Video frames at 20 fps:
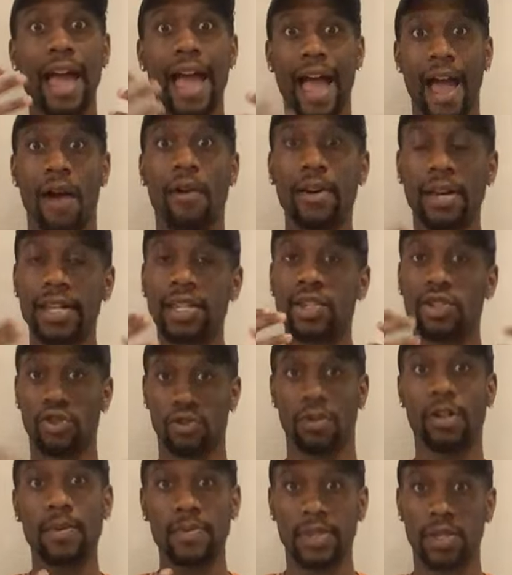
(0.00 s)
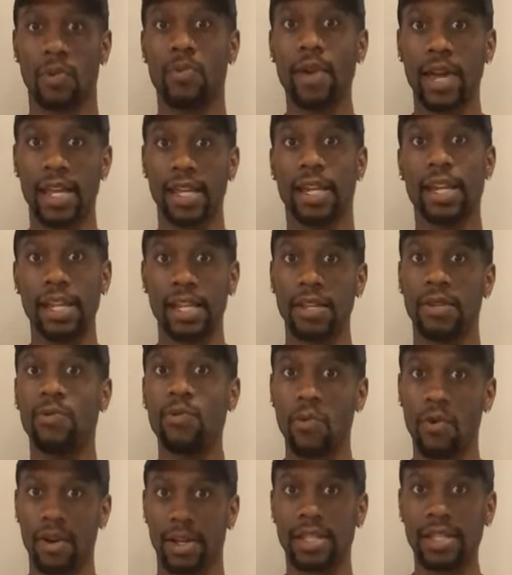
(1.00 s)
out his dreams the way that he
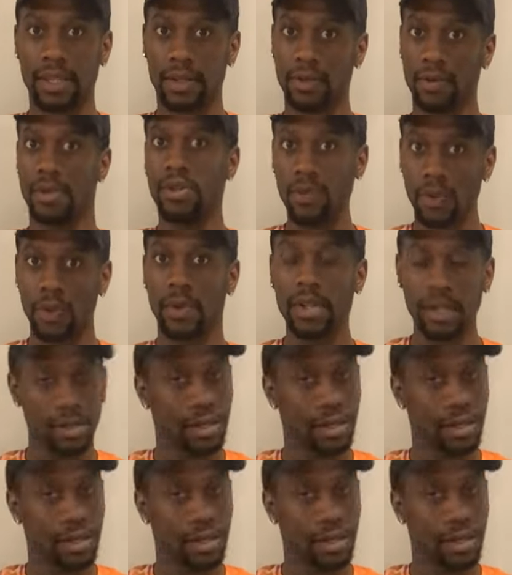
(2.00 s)
wants to do.